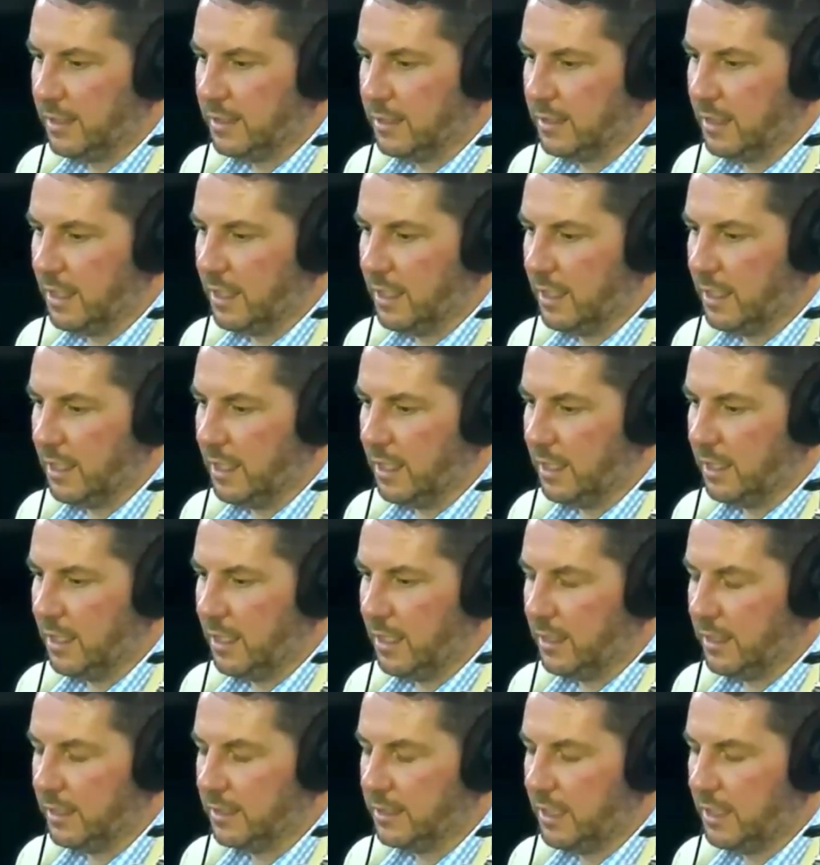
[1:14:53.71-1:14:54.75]
it's,
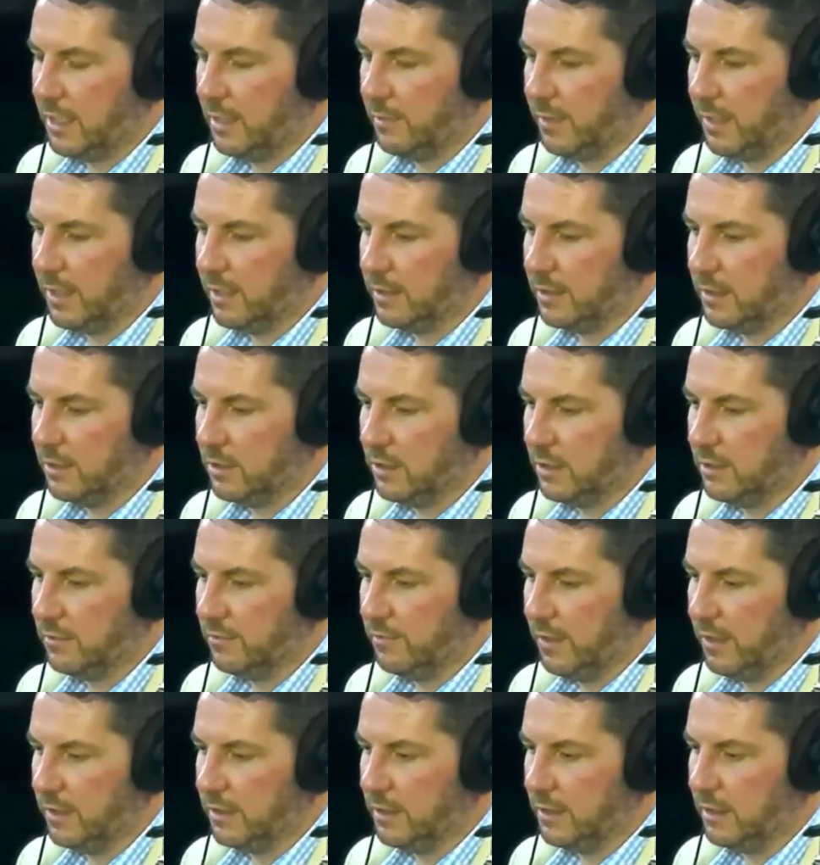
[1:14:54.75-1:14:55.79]
and I say that because it's
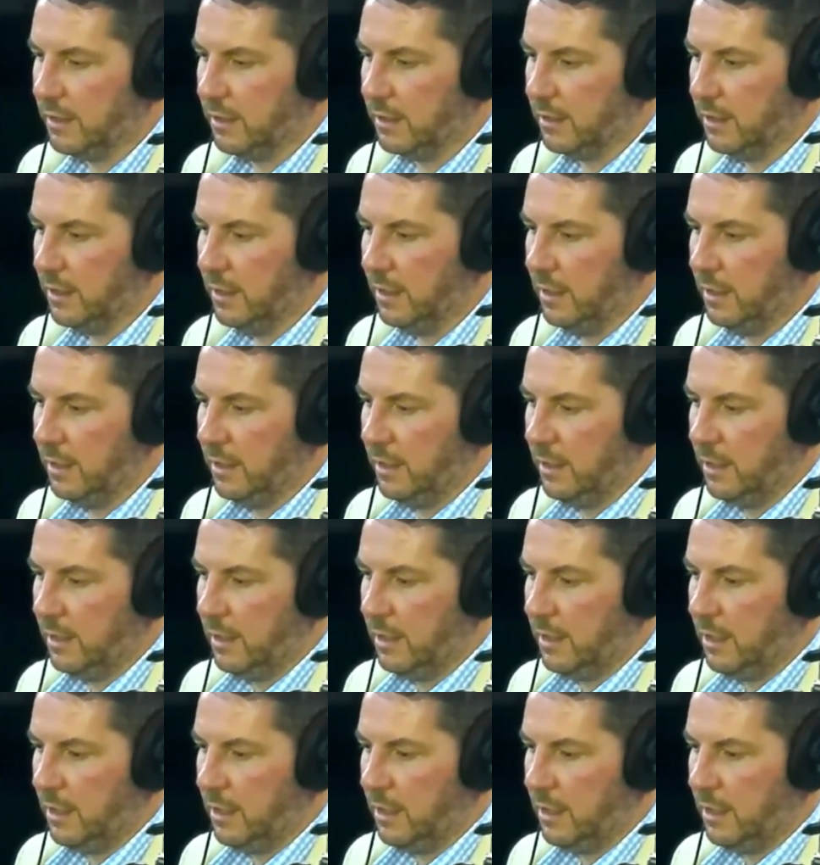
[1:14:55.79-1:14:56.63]
just fun to,